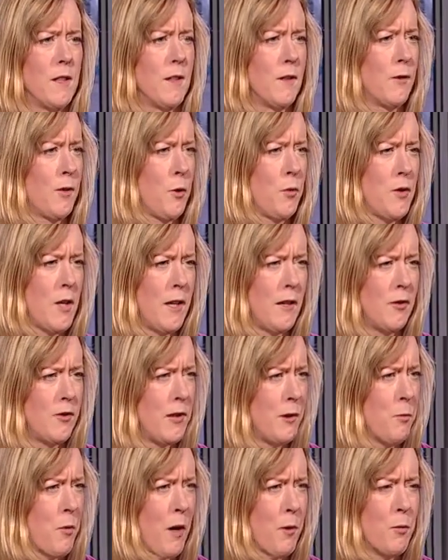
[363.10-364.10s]
and it's so
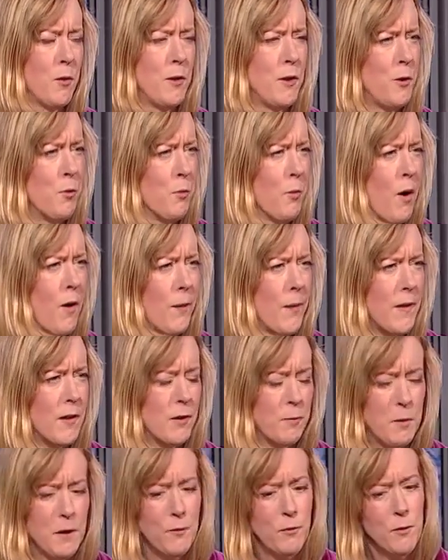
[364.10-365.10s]
tasty. Why wouldn't you want
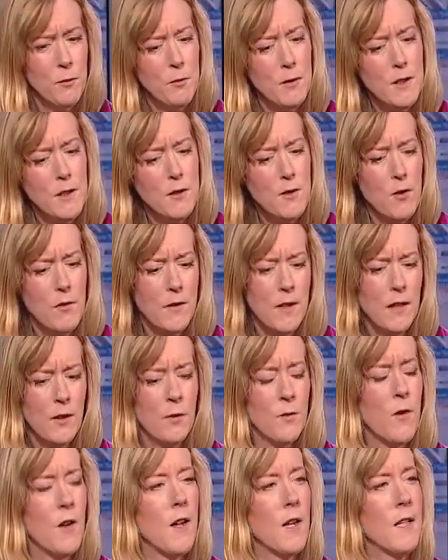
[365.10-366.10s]
this? But if you really don't,
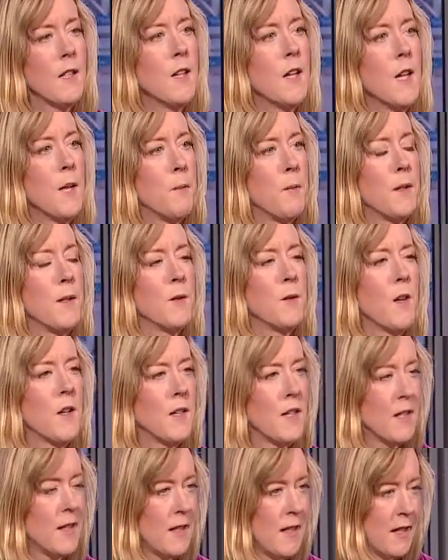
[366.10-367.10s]
that's fine. But you're
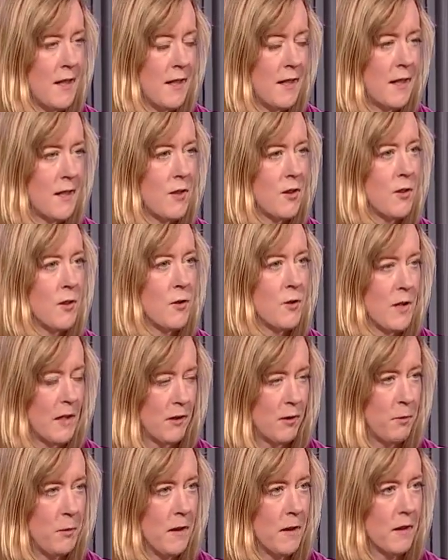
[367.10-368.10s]
not getting anything until your
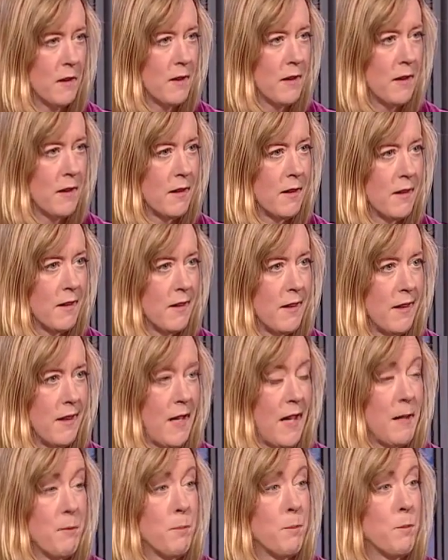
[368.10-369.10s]
next meal.
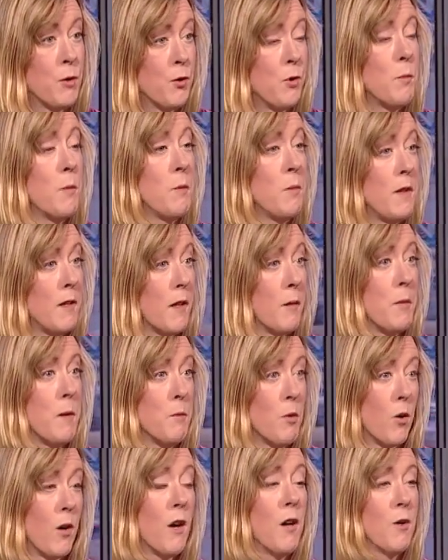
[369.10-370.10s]
And presumably they'll be
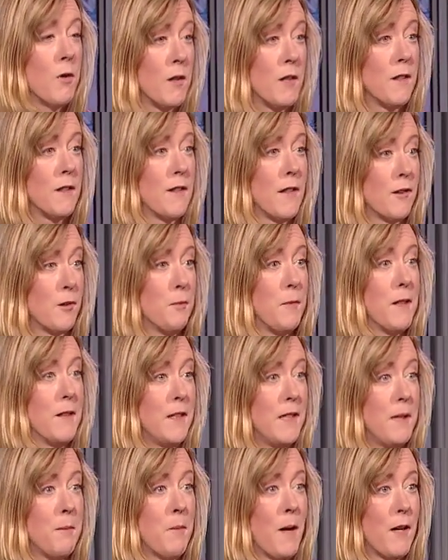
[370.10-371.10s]
more hungry at the next meal
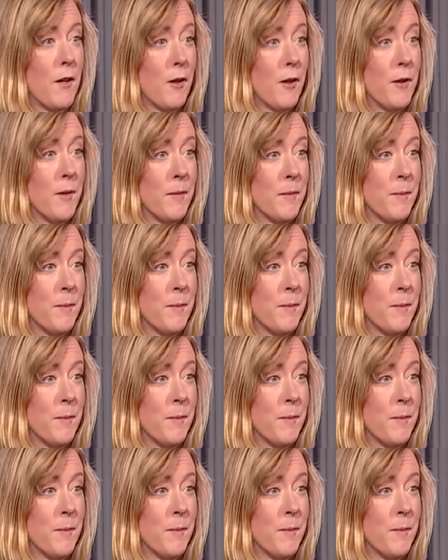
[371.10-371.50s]
and eat better.